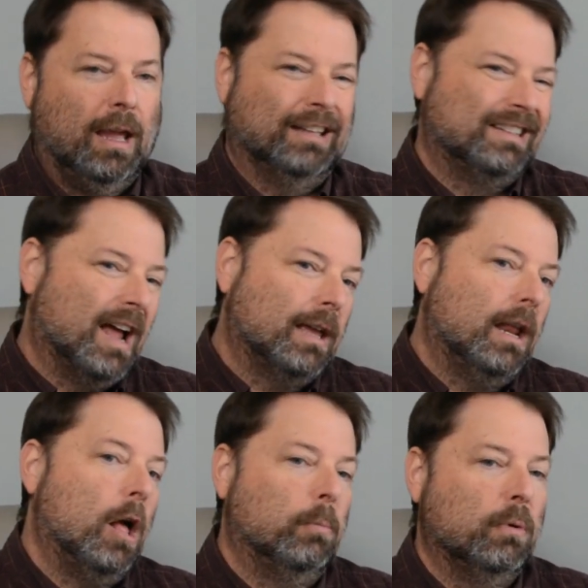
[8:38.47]
it's not going
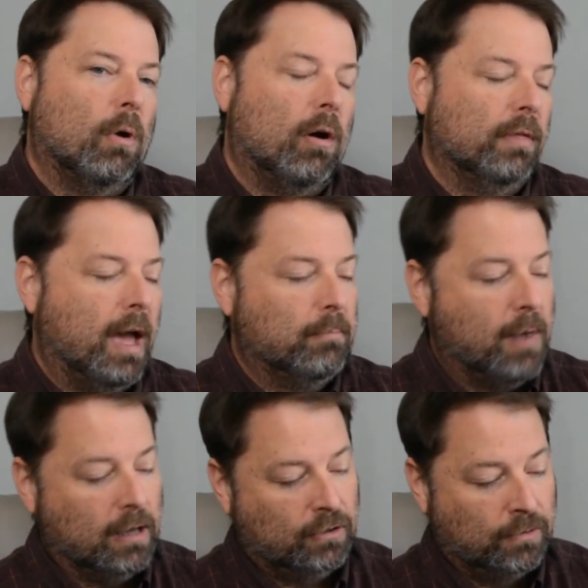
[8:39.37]
to help you all that
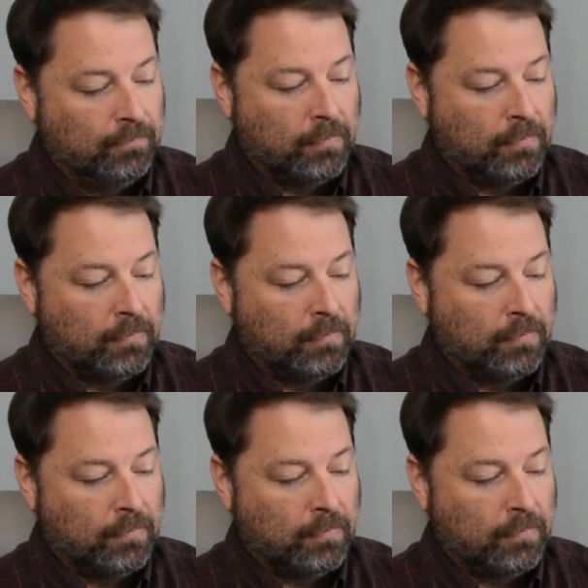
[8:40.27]
much.